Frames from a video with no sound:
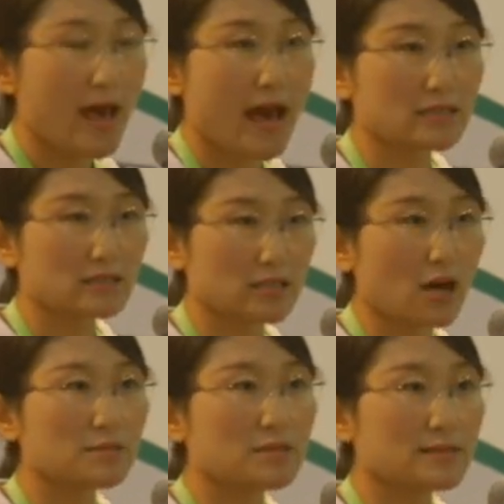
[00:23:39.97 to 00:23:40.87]
and
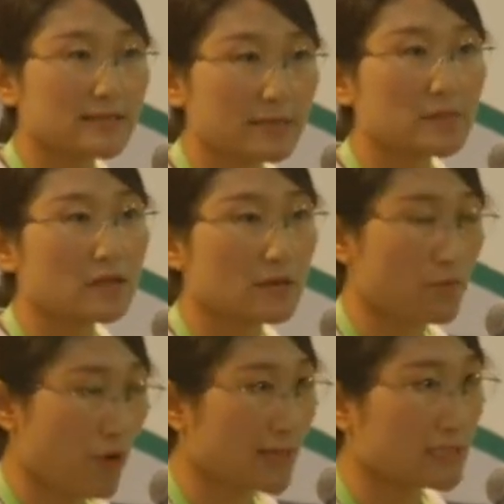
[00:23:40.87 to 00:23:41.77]
adopt a similar
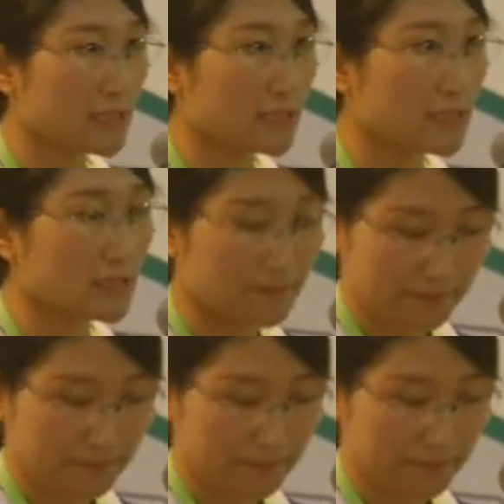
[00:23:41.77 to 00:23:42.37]
practice.